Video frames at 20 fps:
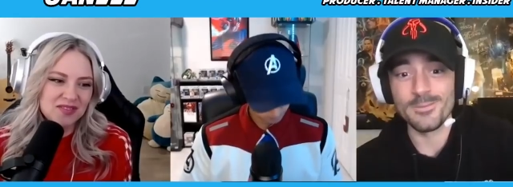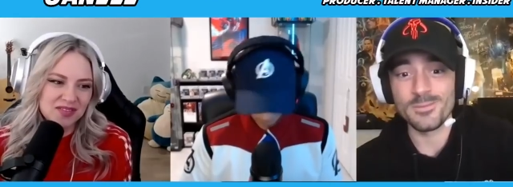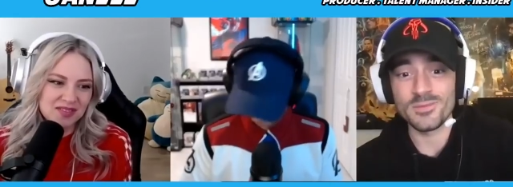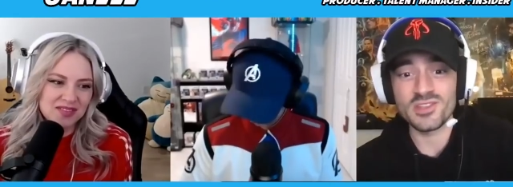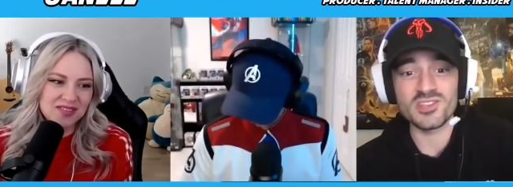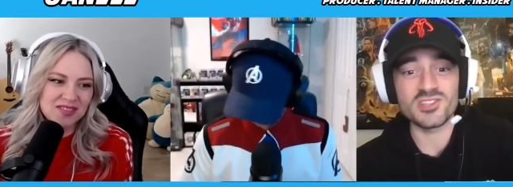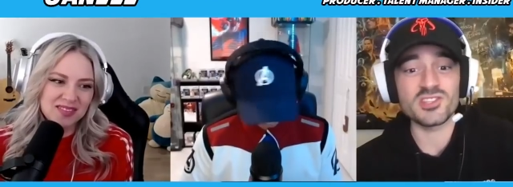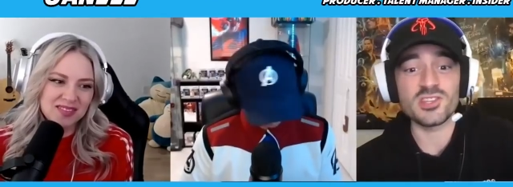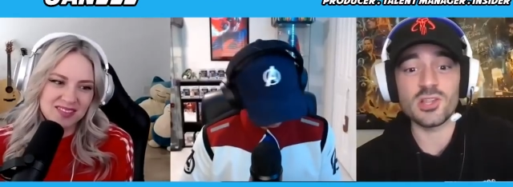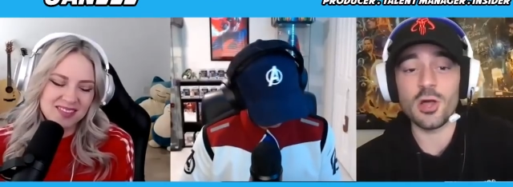
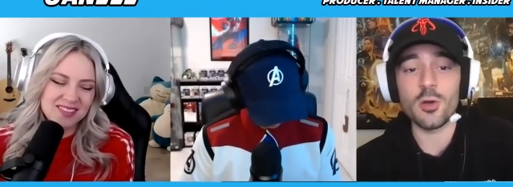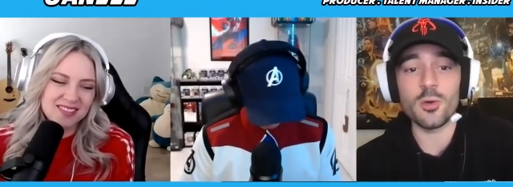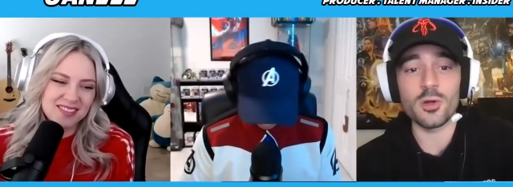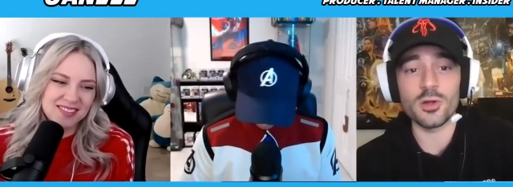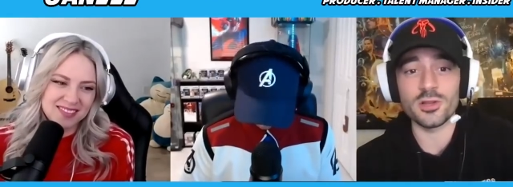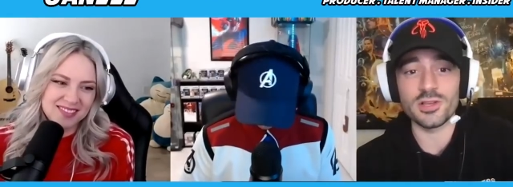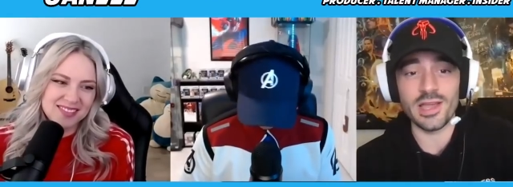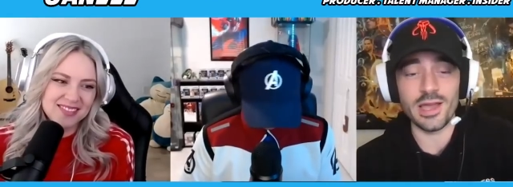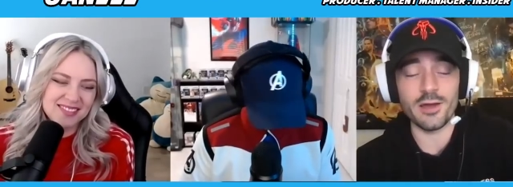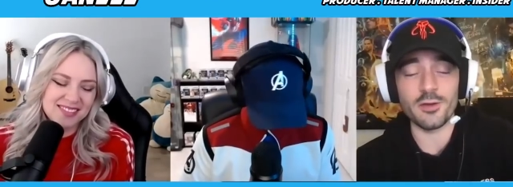Speaker 1: to slow
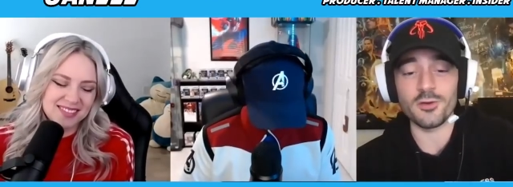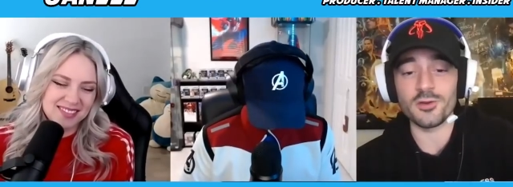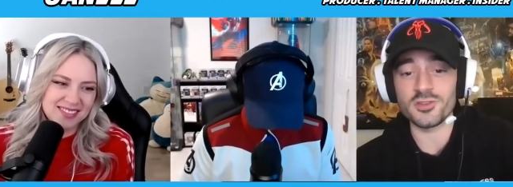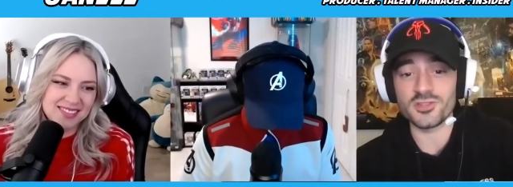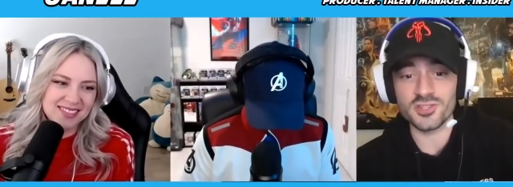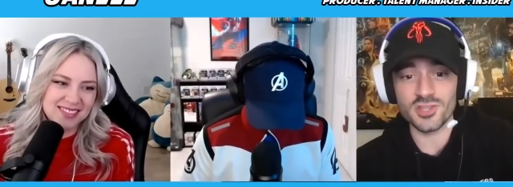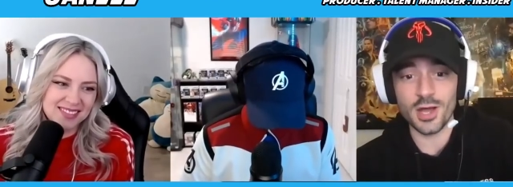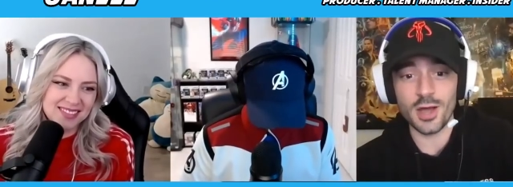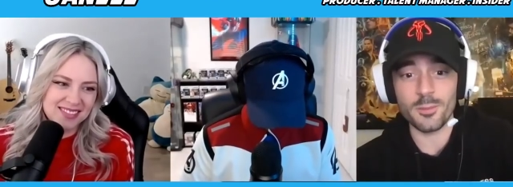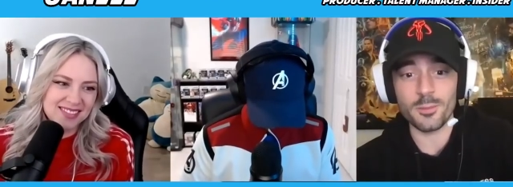her down or
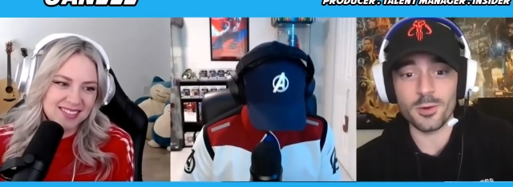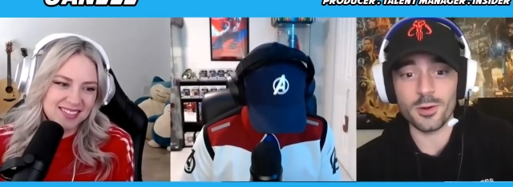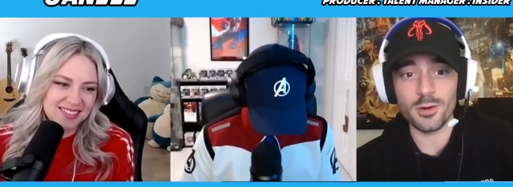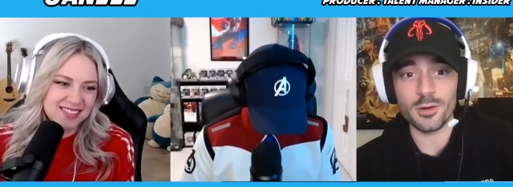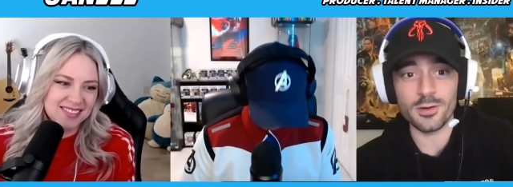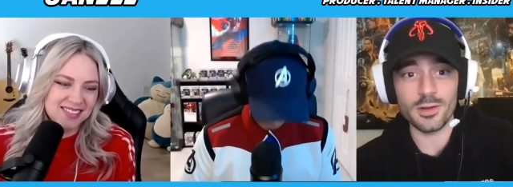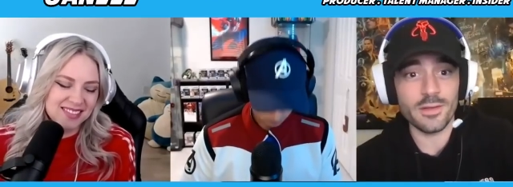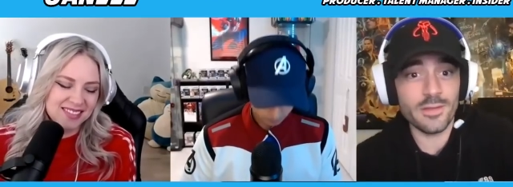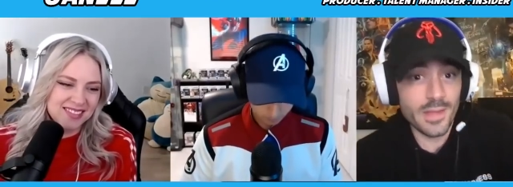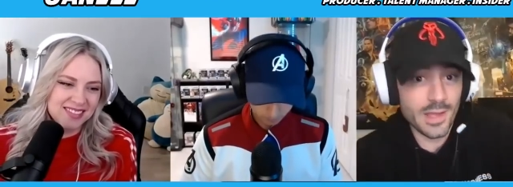stop her
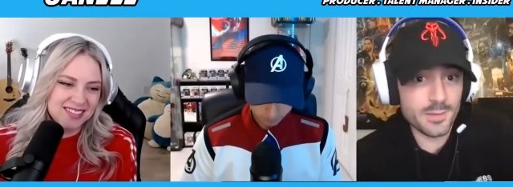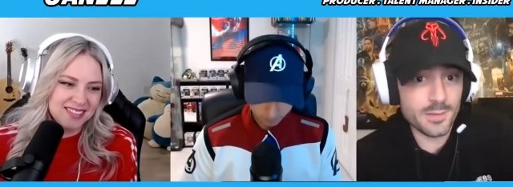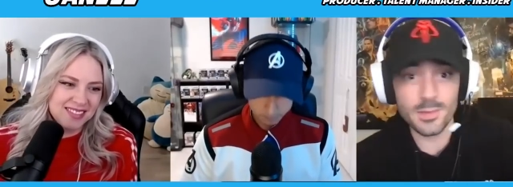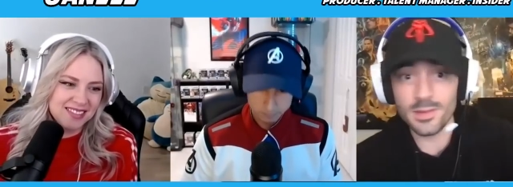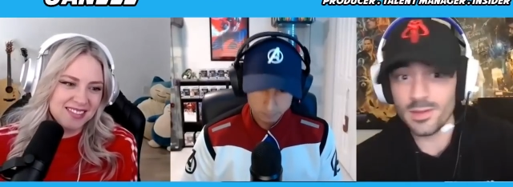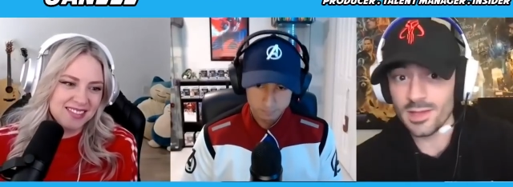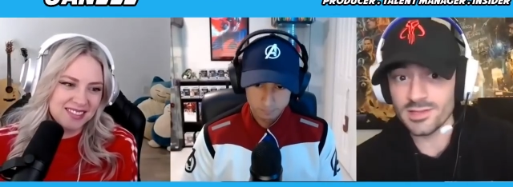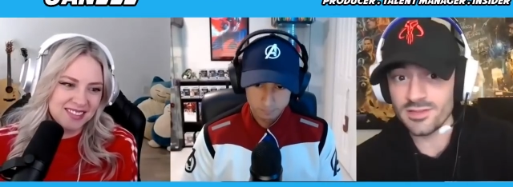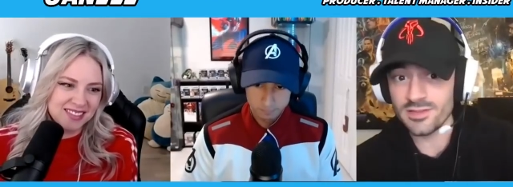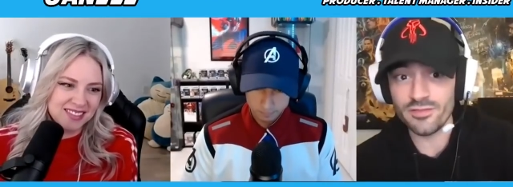and that that's a